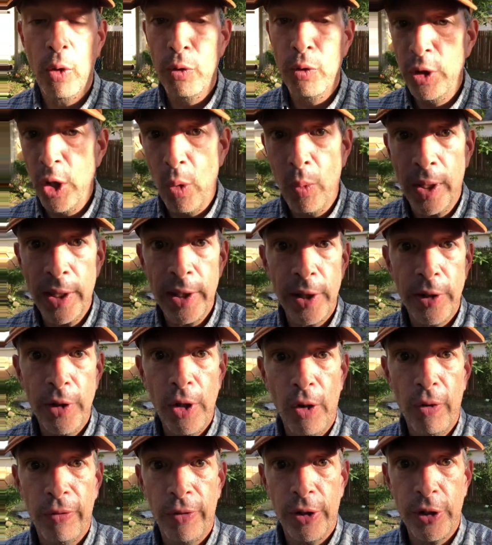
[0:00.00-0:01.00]
no one can
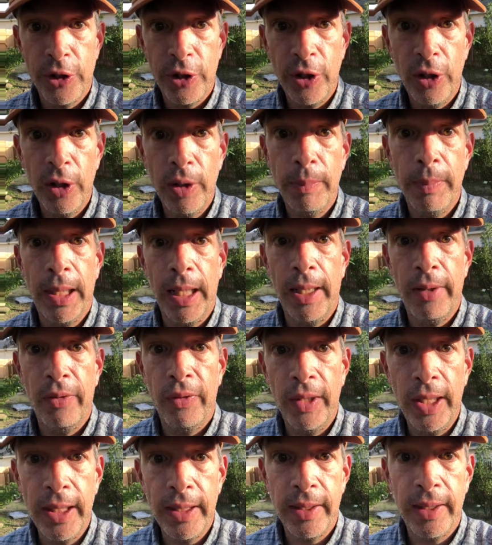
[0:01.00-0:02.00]
know for sure, but I
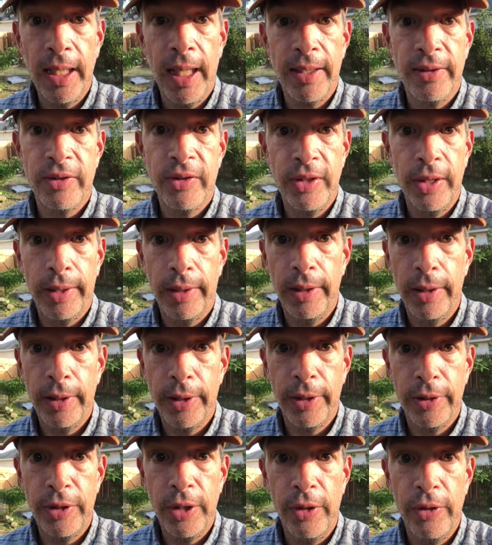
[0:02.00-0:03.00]
think that cyclic
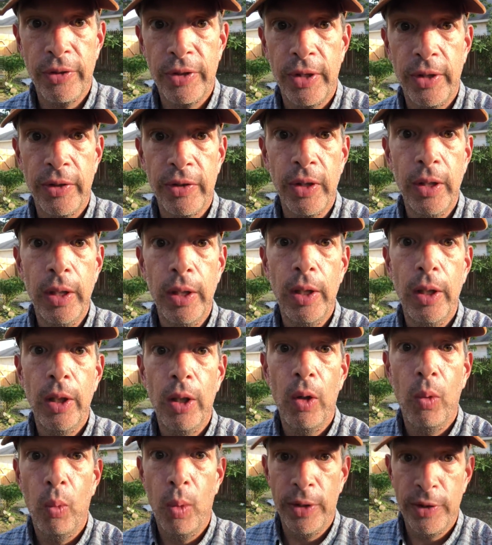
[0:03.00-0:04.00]
ketosis
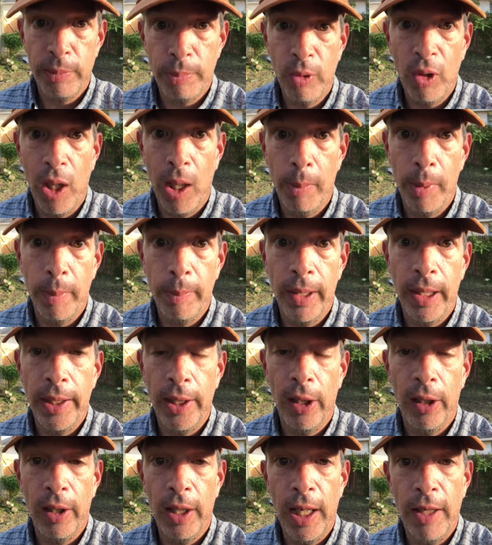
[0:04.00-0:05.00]
was probably
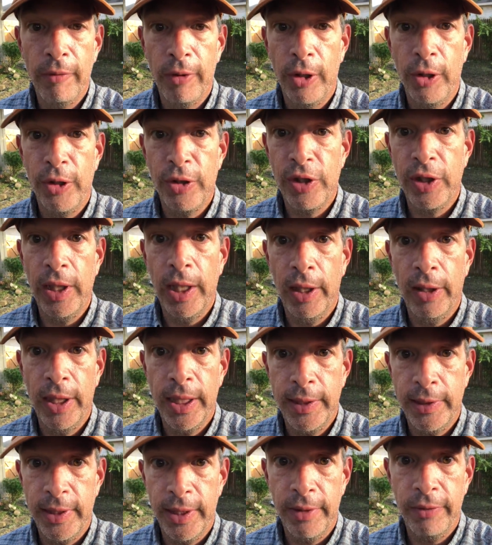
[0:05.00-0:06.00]
our
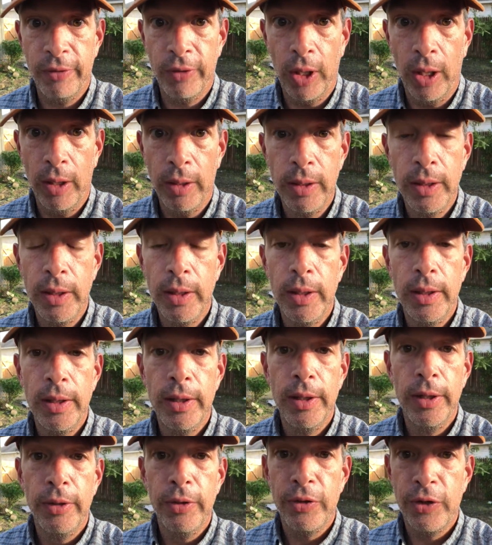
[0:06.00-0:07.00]
evolutionary default.
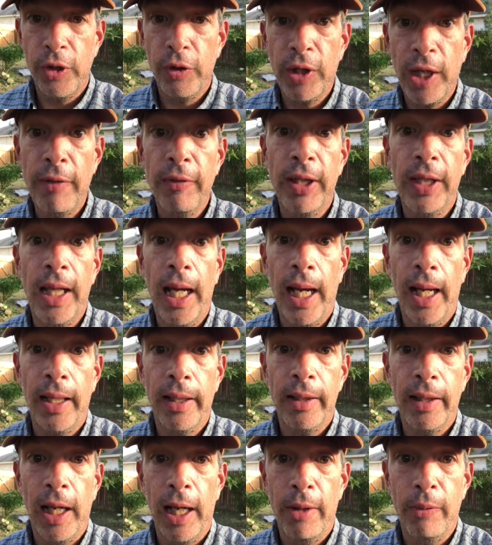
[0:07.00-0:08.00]
So given that,
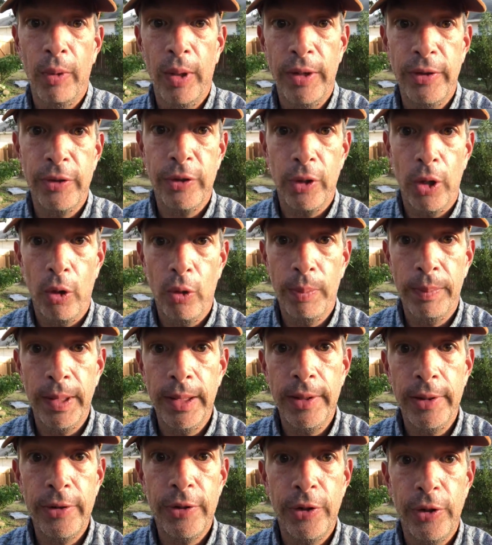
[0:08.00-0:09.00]
I was
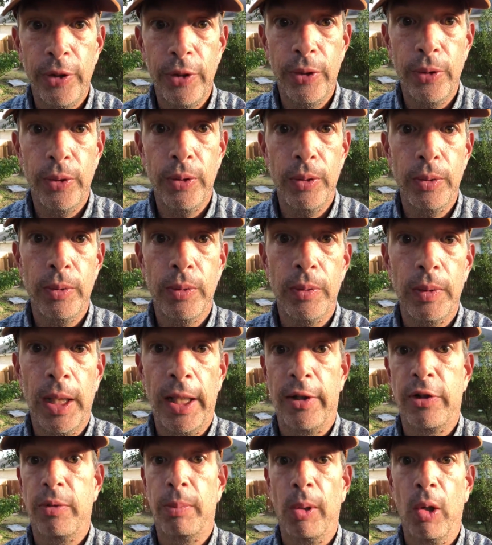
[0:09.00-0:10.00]
open to
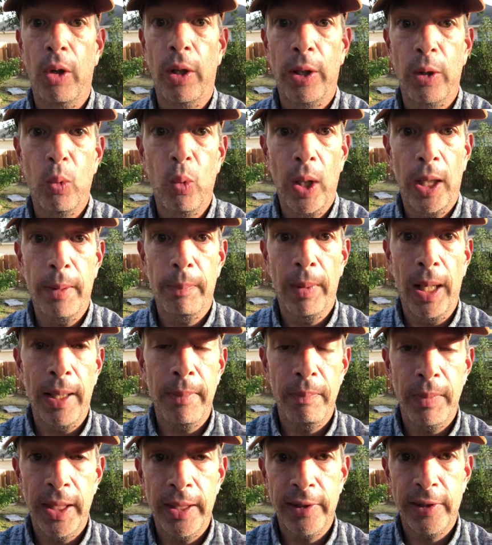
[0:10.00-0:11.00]
exploring what it might
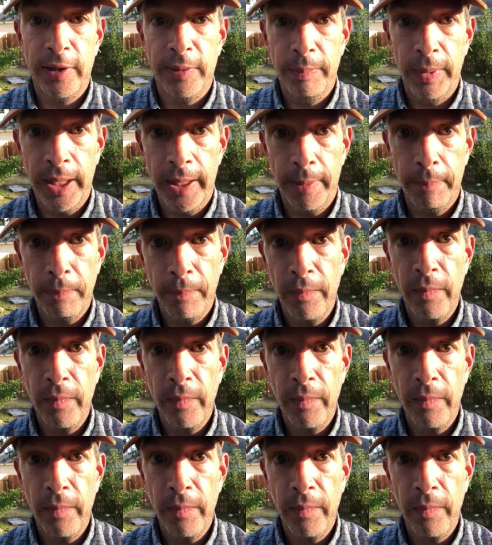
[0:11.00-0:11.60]
mean to me.